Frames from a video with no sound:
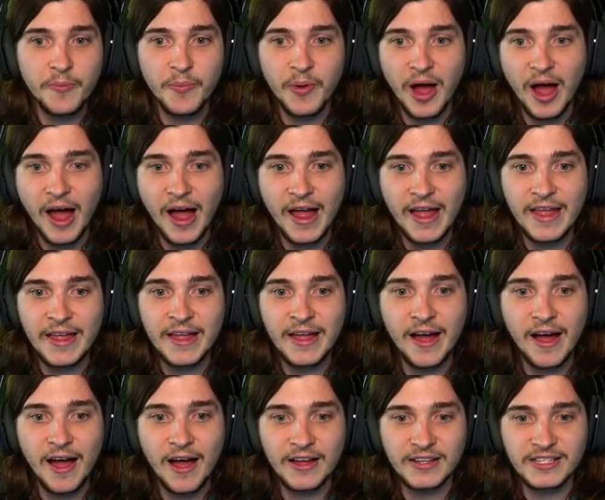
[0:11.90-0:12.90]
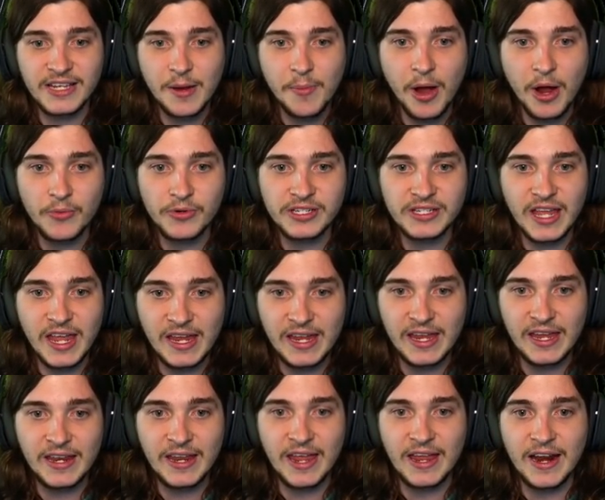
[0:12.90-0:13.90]
by uh, Semi Was
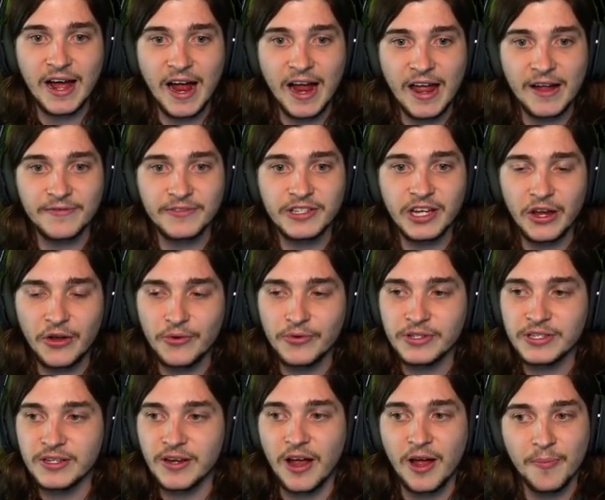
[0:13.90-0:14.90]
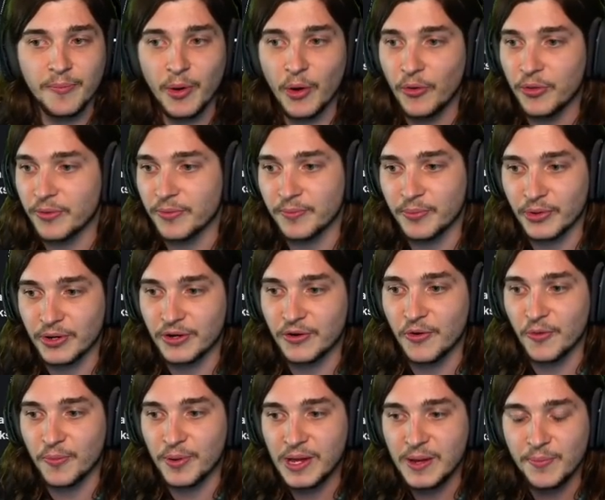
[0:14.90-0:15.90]
Taken and I Have Toes, uh, both pretty
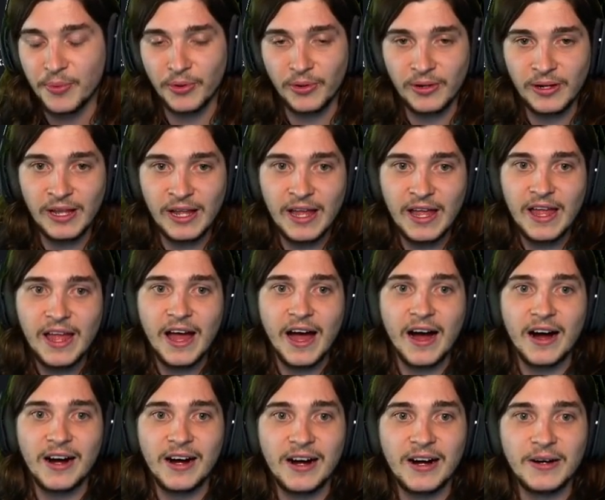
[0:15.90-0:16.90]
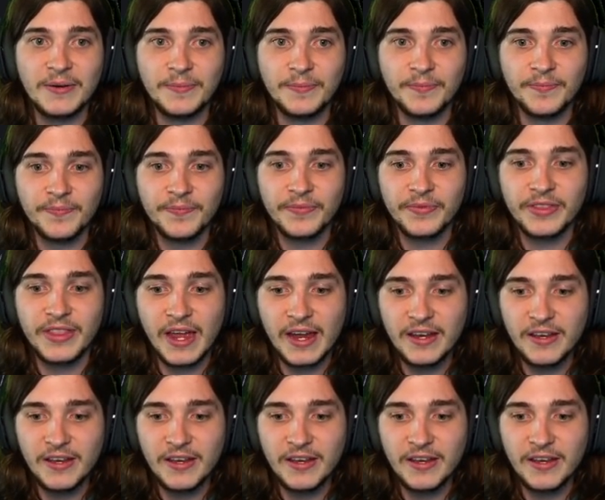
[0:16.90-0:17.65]
cool people. Um, they